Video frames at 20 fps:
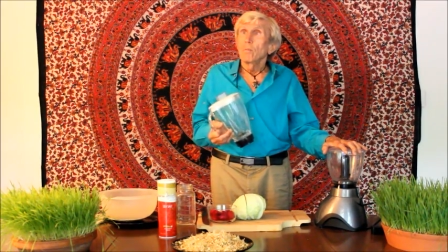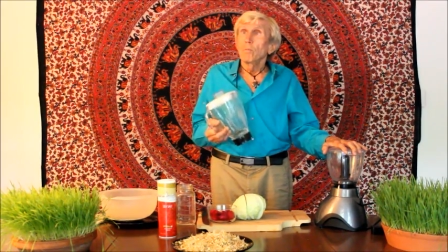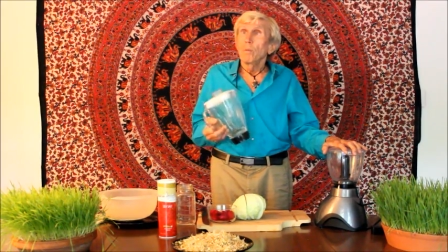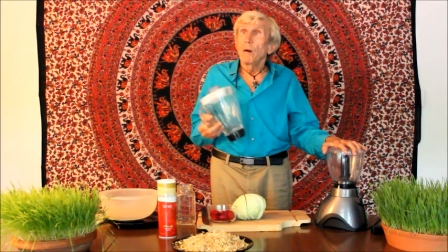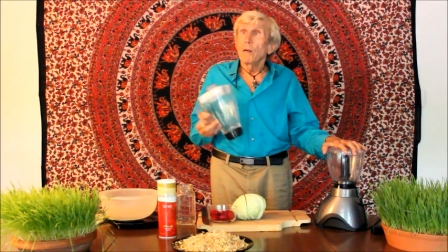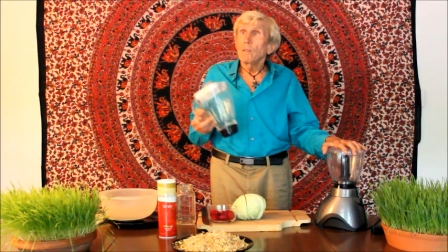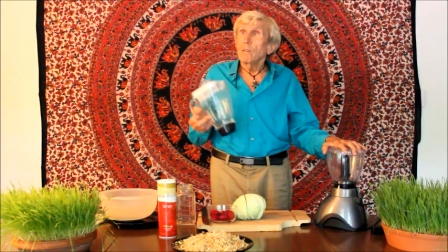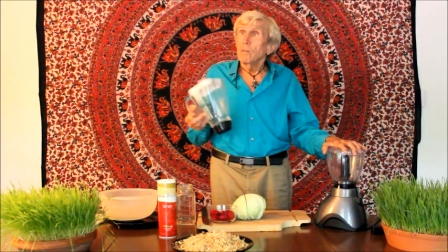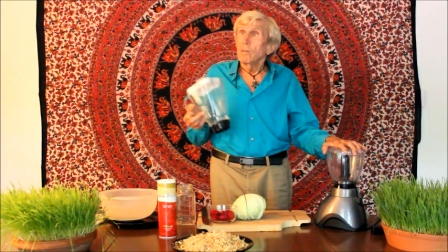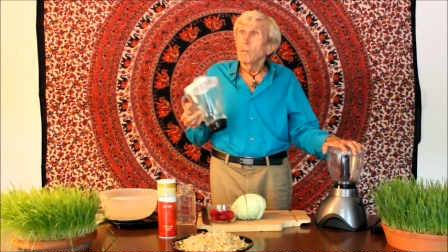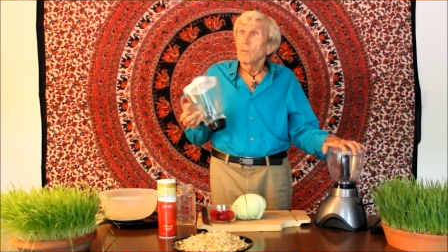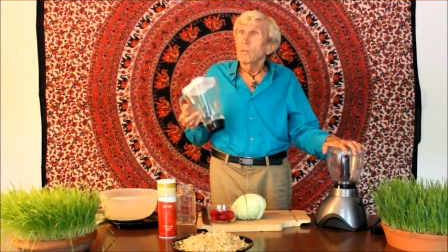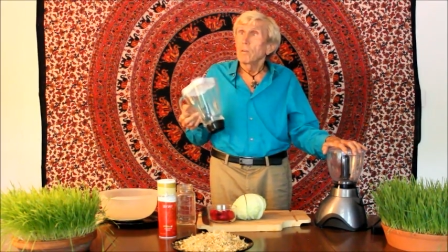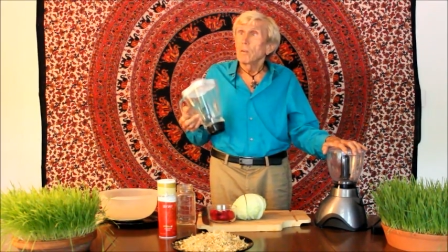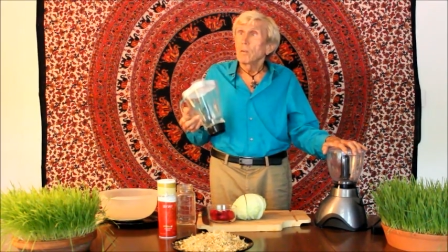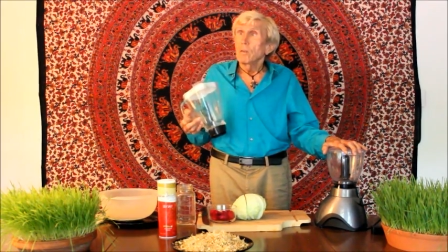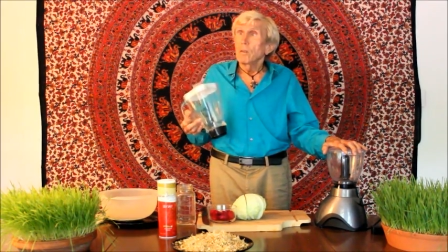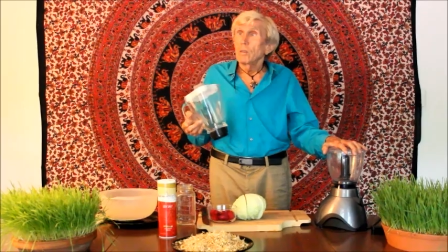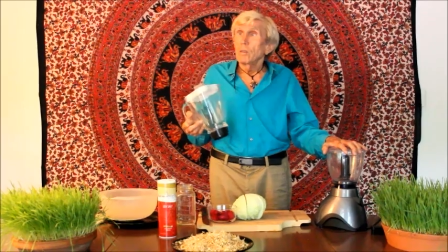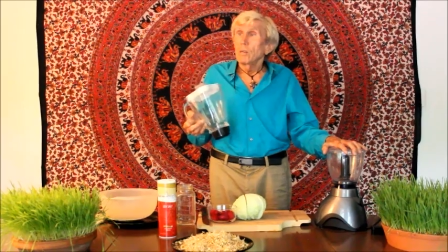But
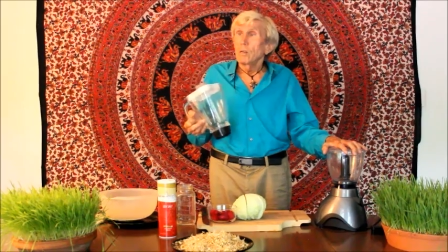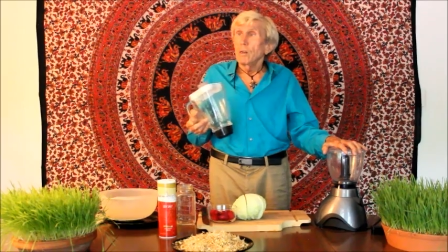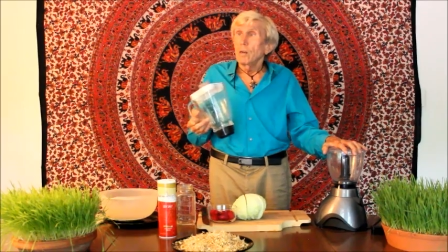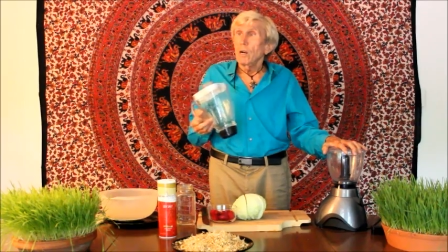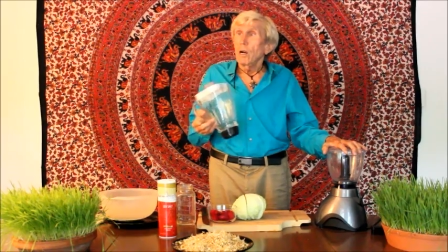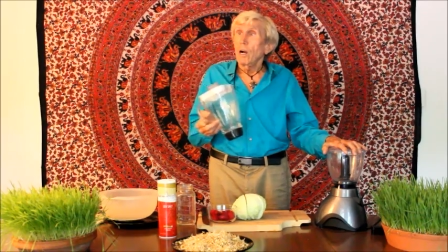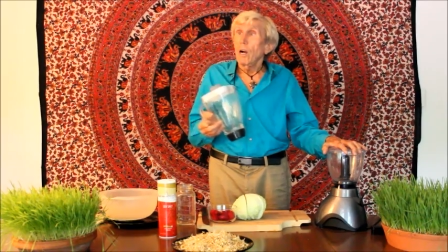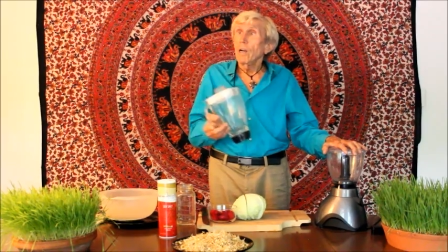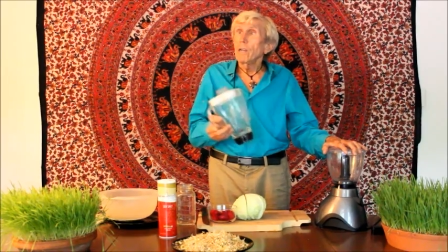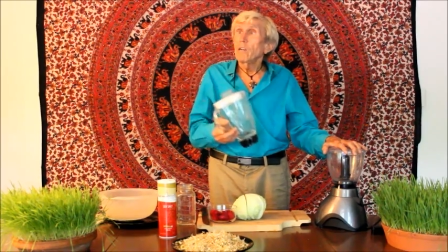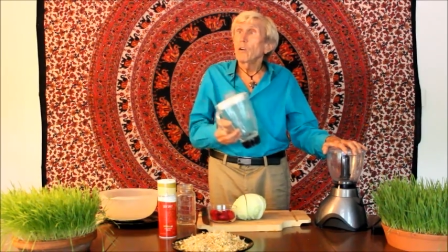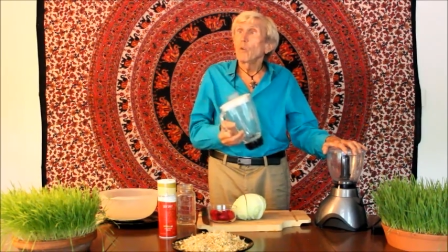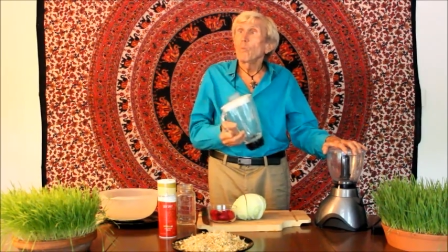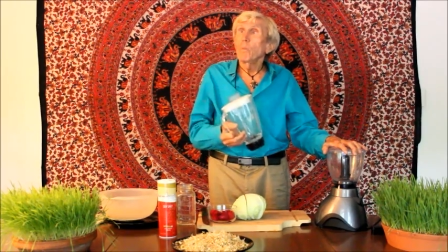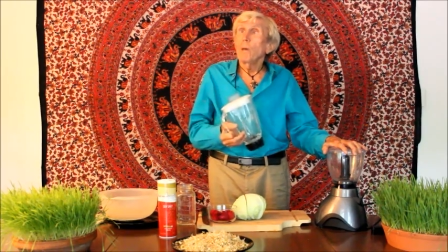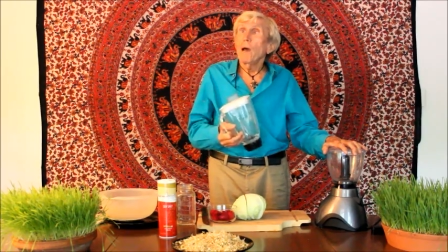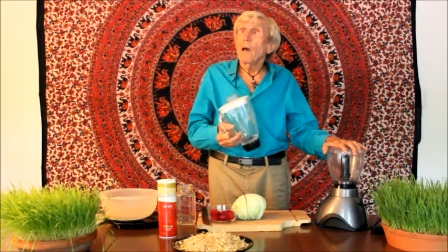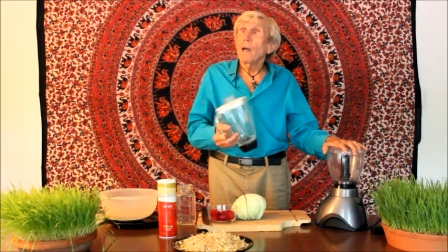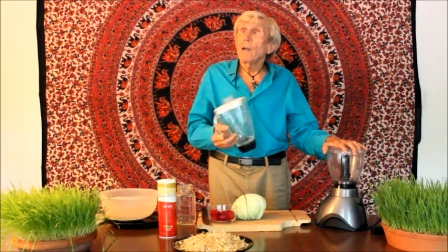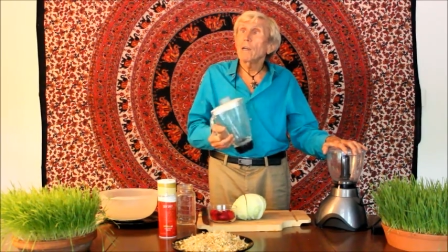I
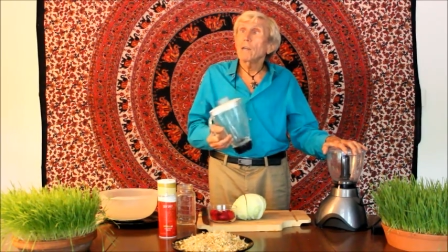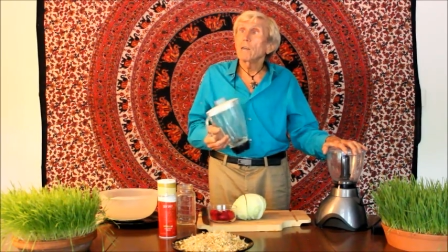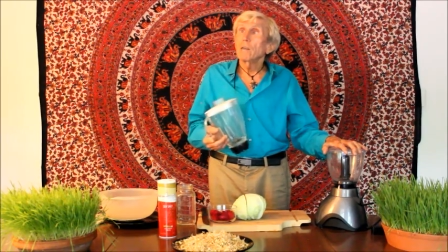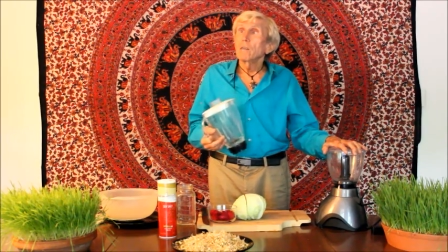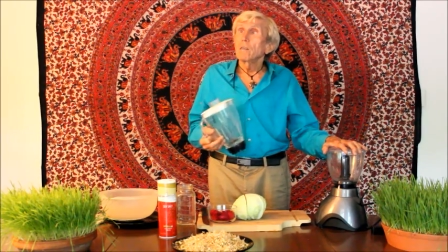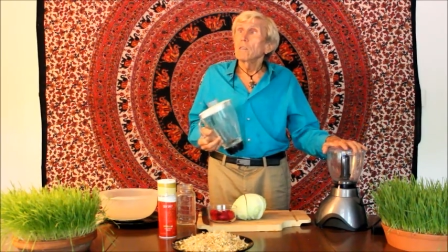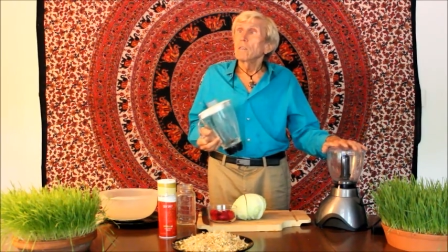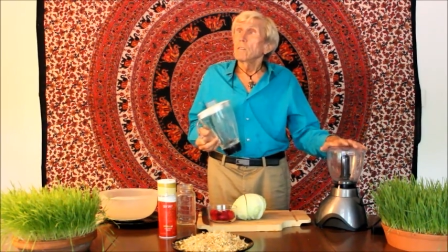go back